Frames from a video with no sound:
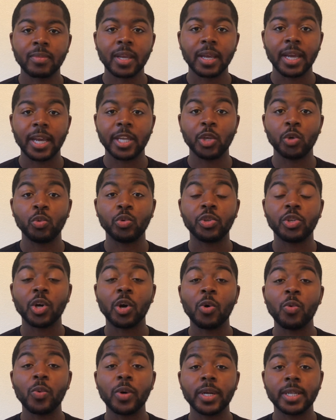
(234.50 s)
and you
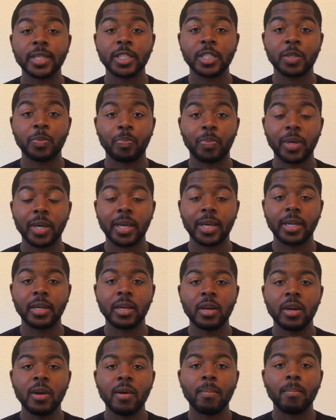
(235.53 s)
don't want to spend
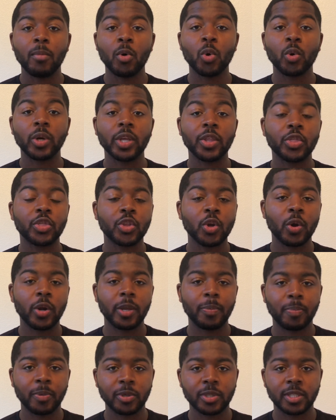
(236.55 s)
more than
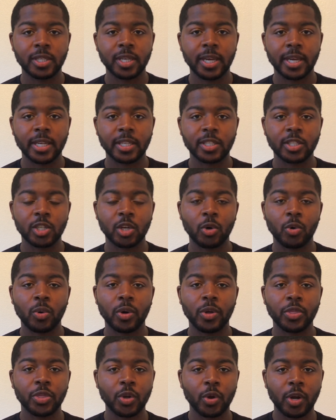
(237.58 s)
30%.
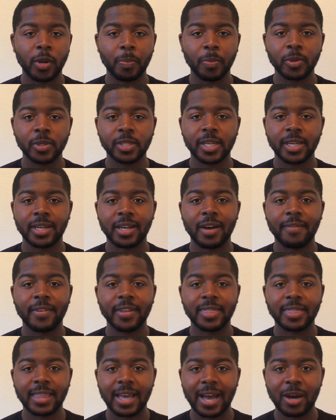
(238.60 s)
So 30% of
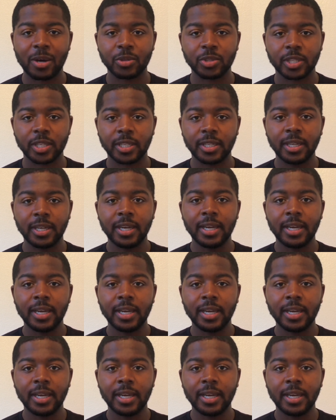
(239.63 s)
1,000